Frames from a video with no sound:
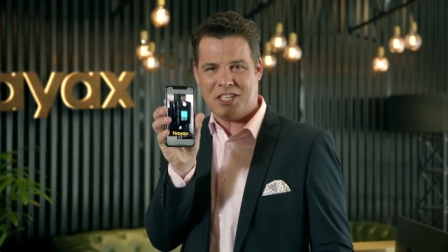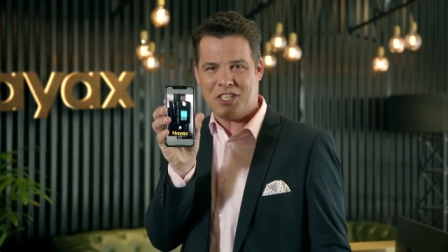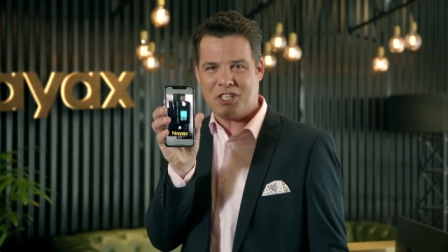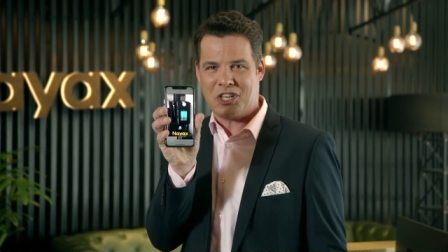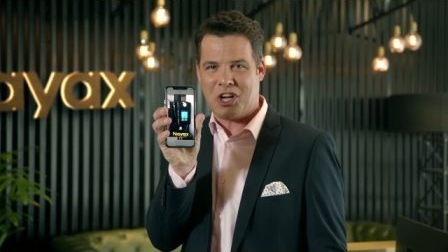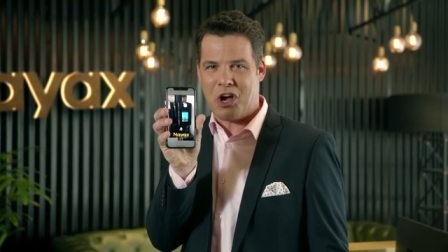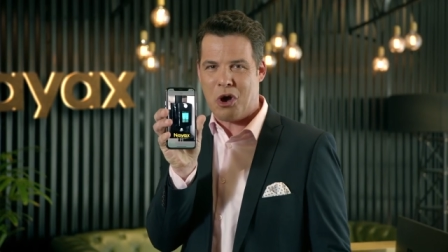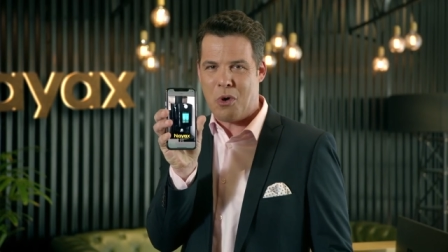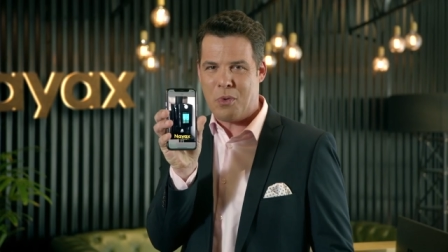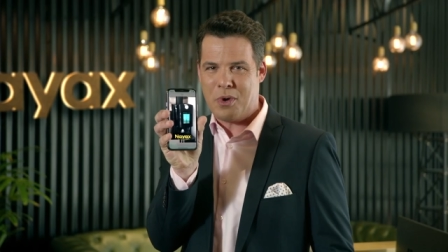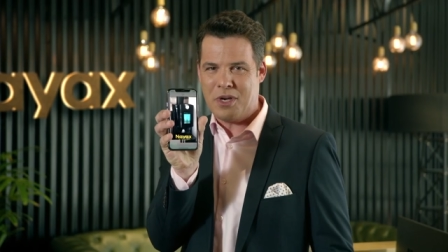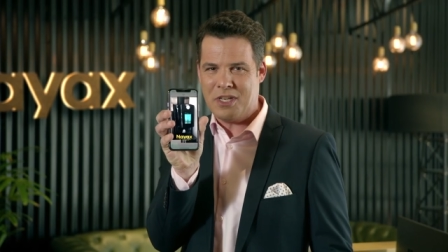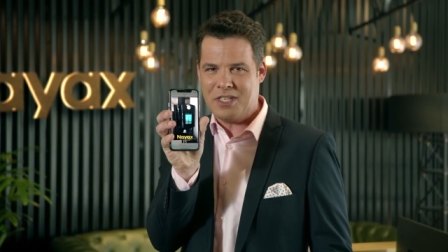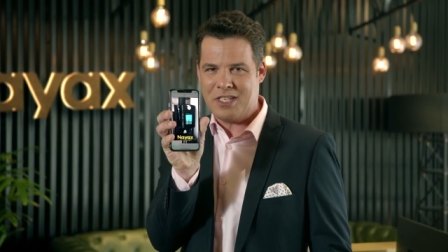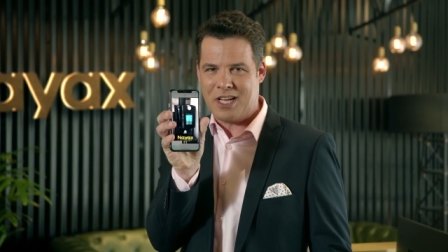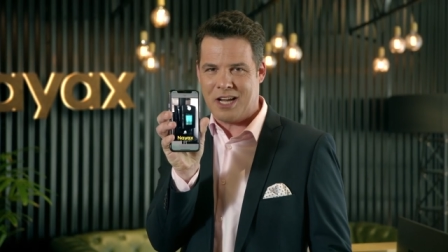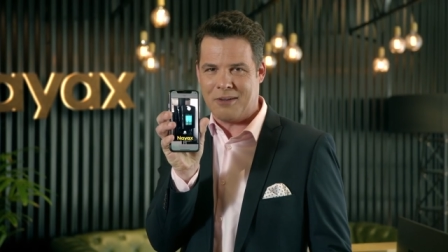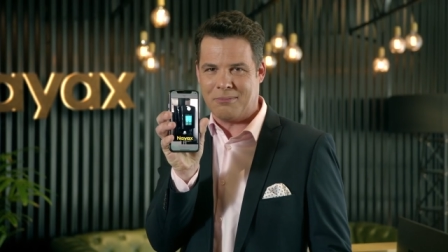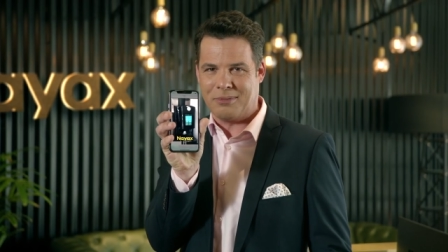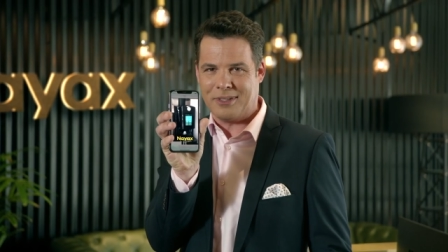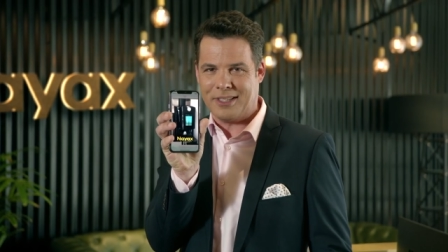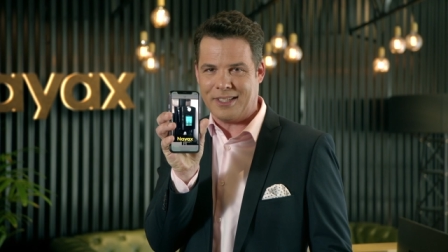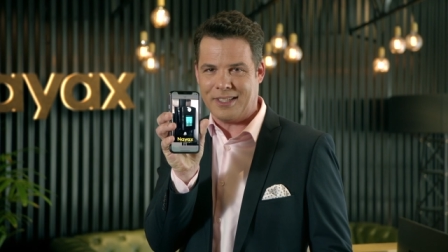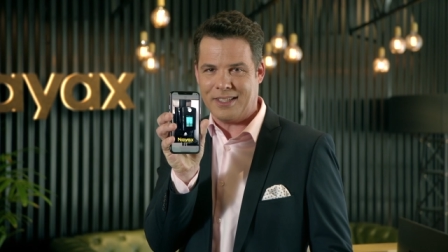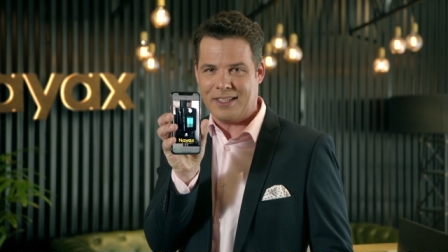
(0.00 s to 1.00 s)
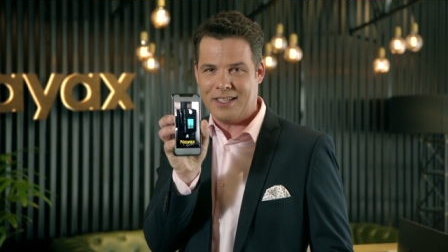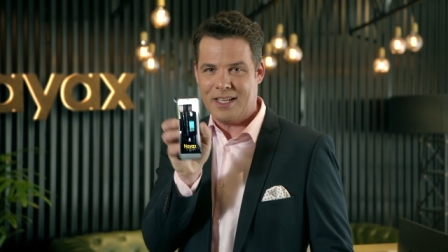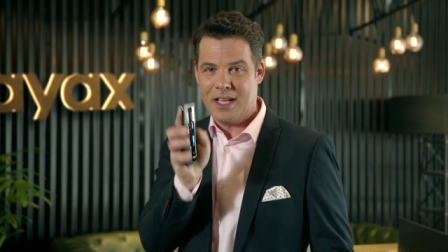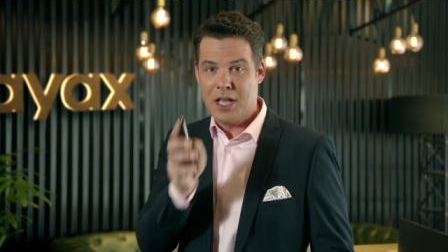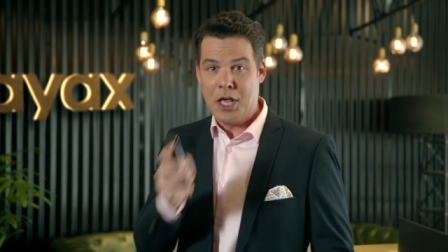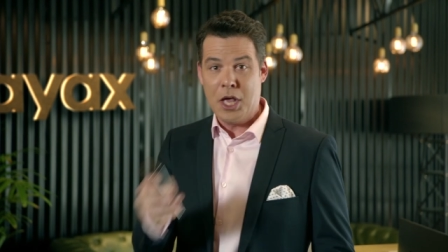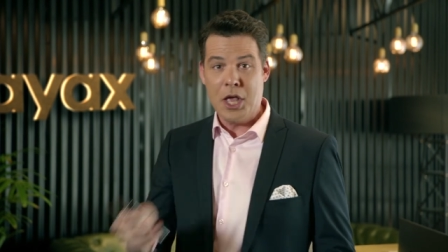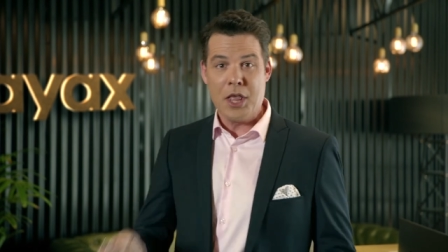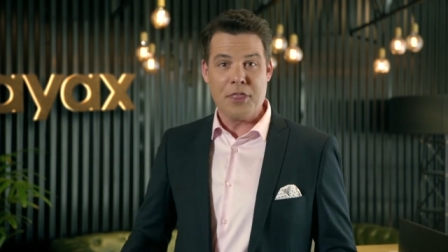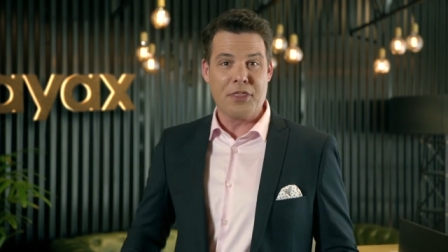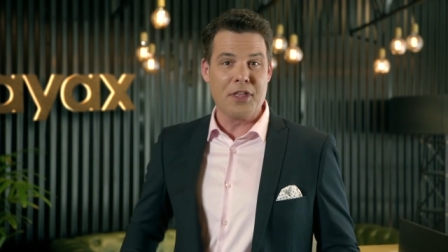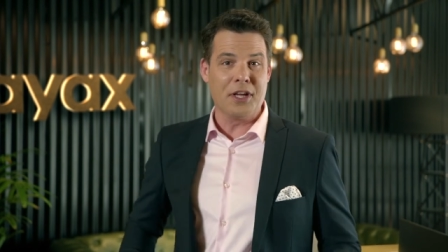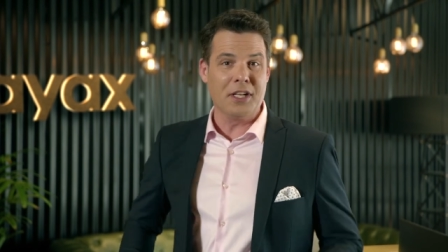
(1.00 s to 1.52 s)
to go in Dublin.
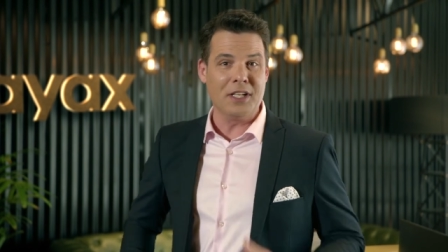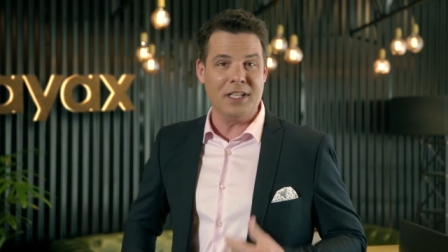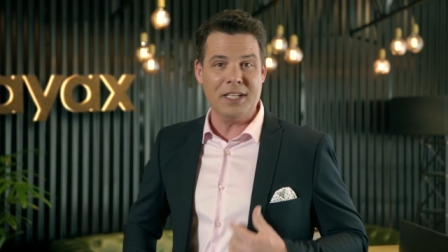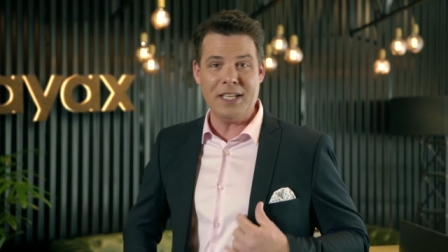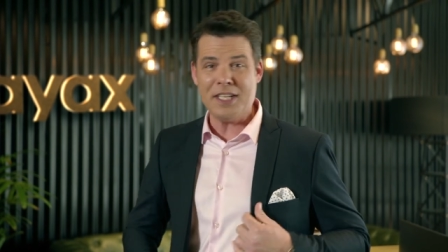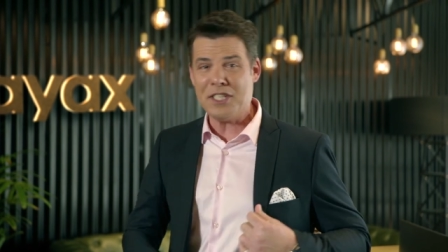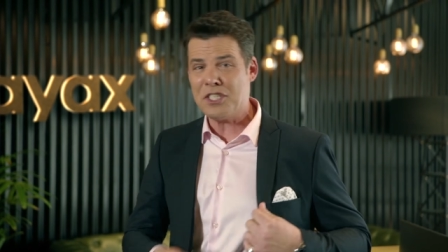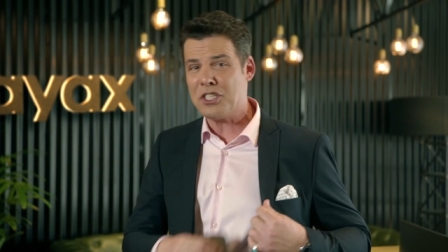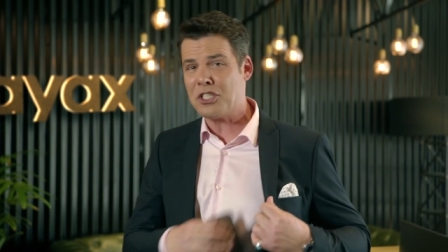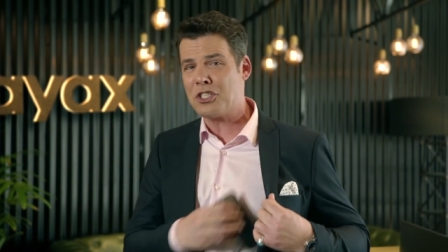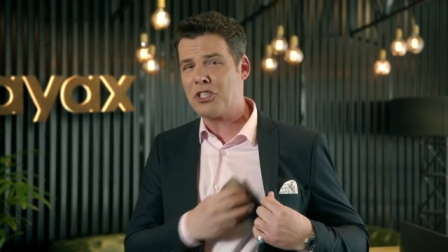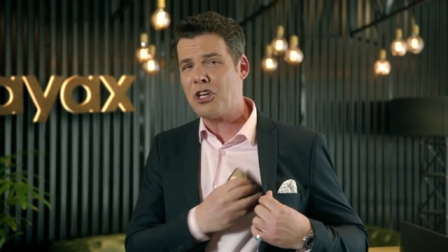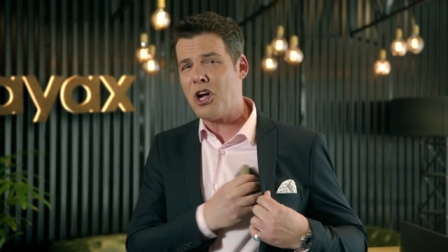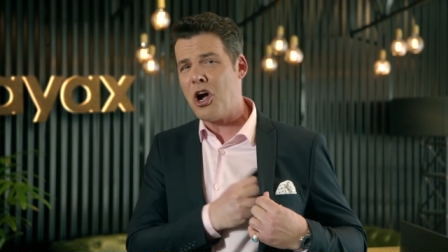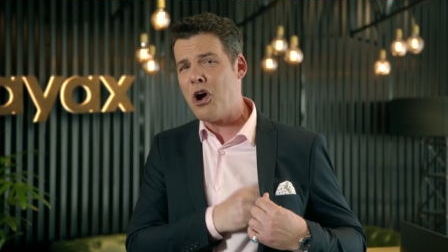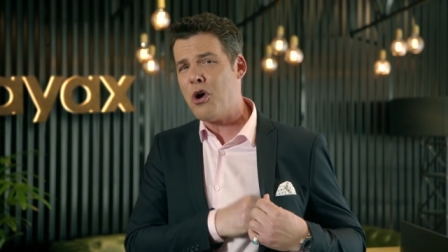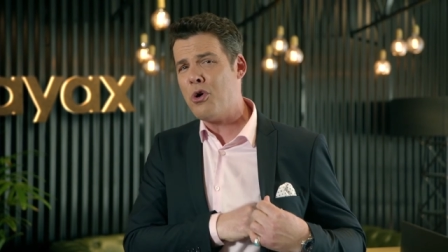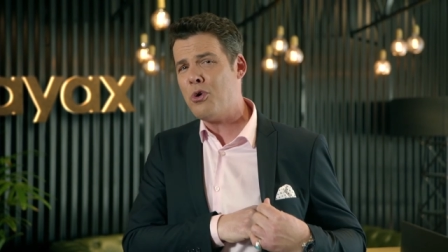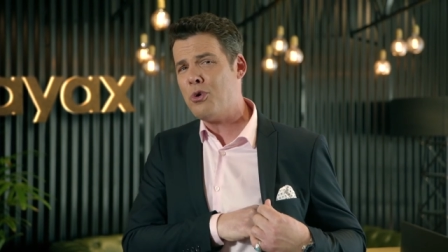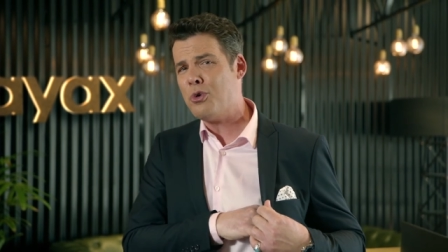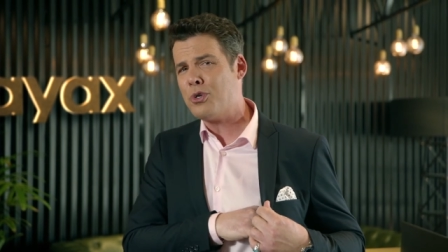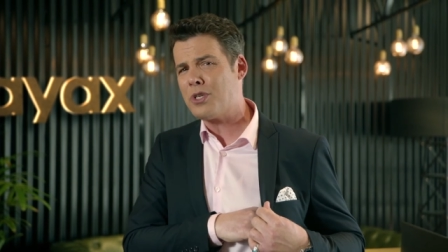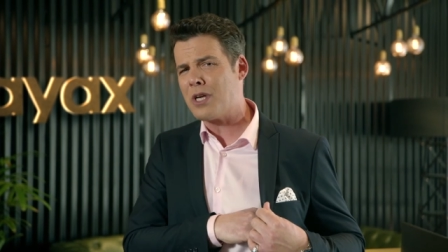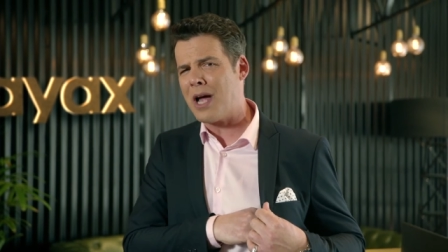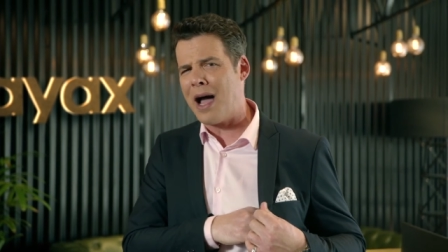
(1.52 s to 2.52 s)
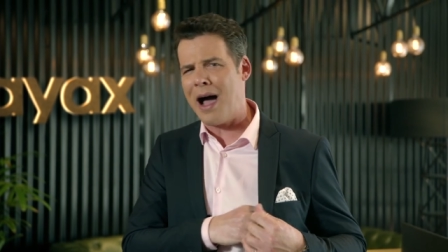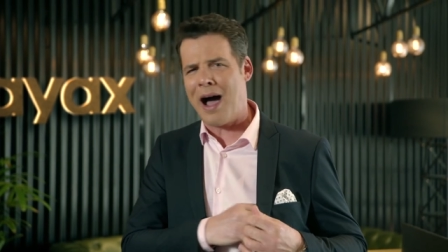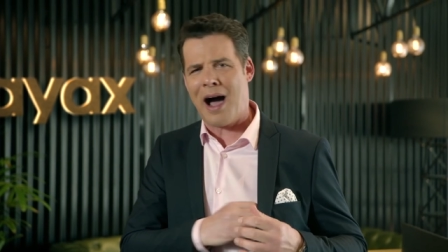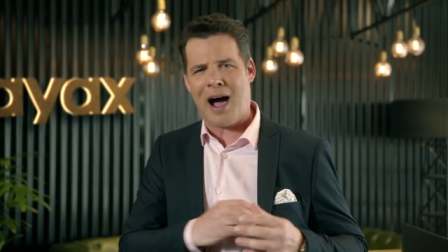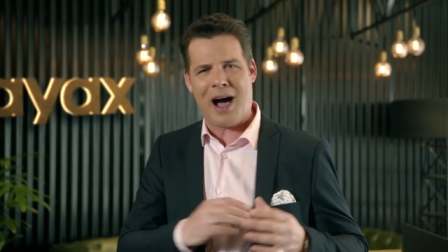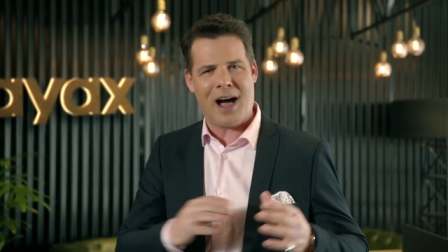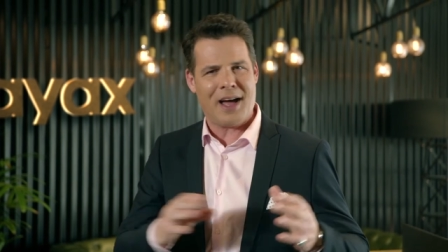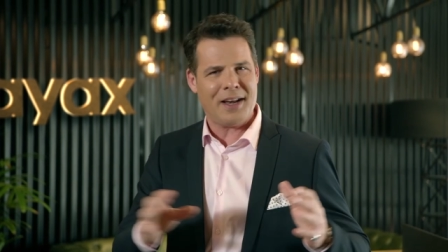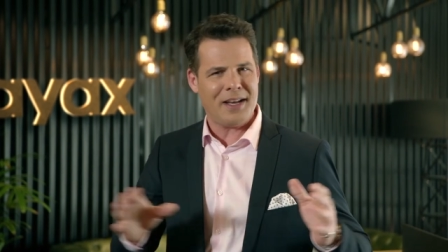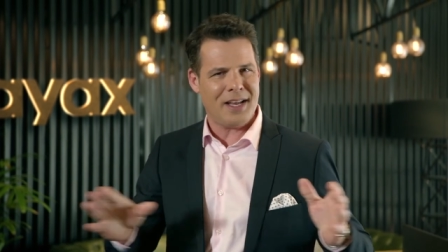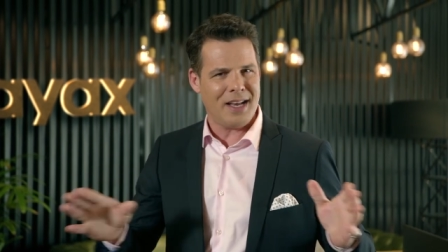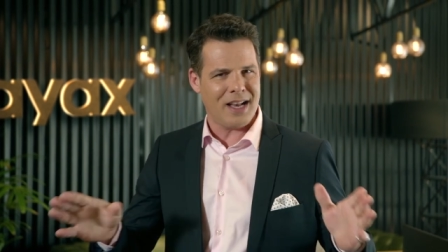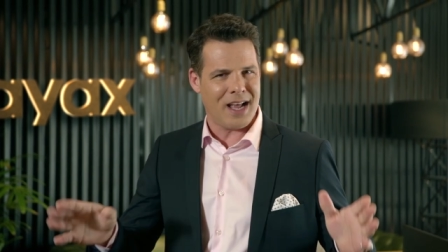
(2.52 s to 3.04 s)
The list goes
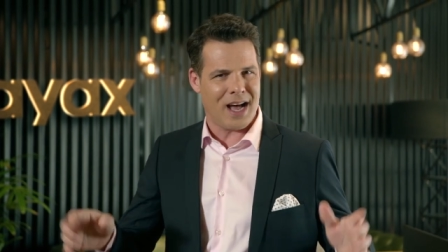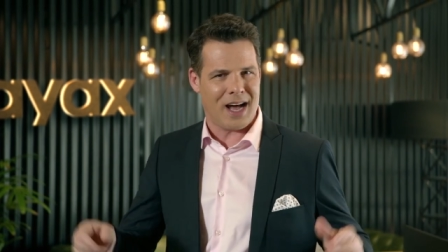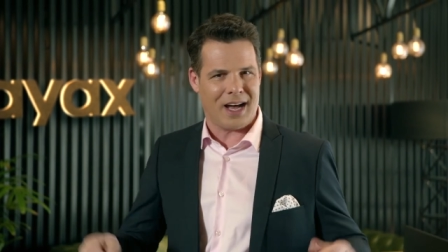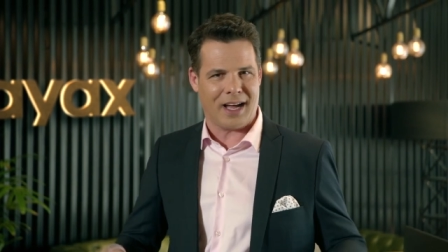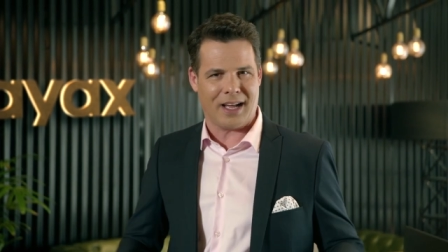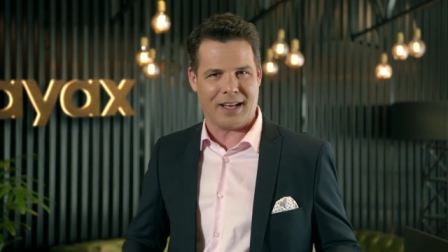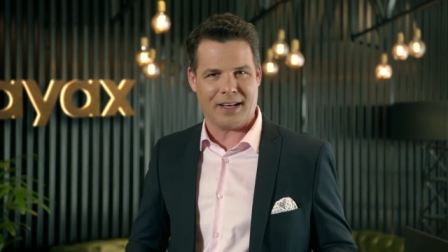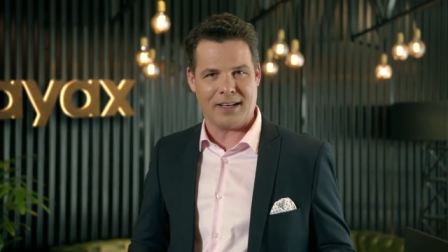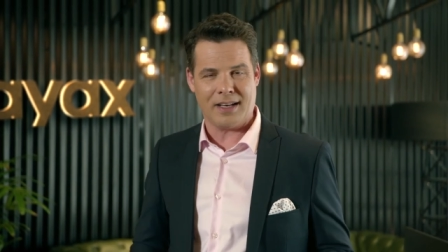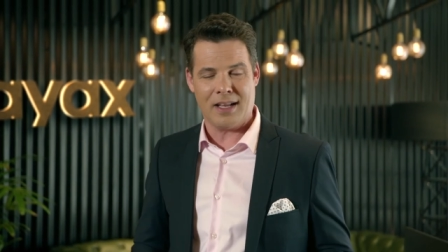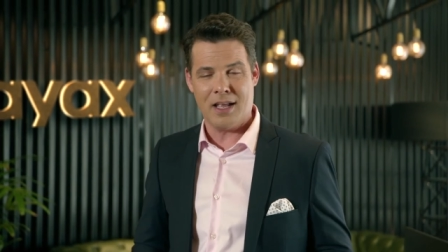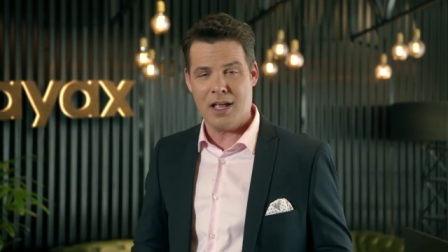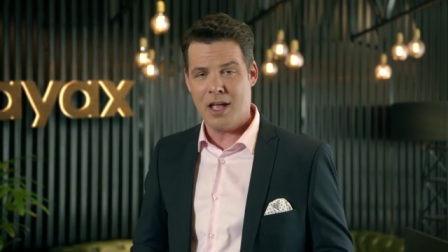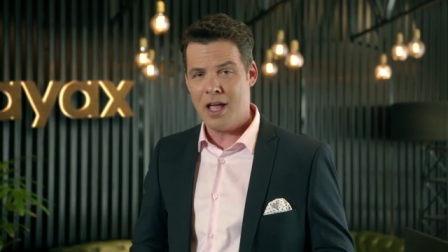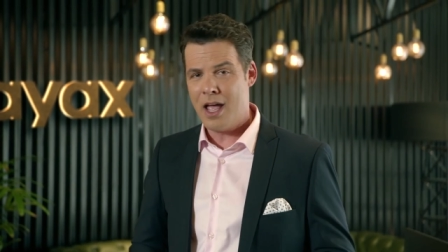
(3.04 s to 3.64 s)
on and on.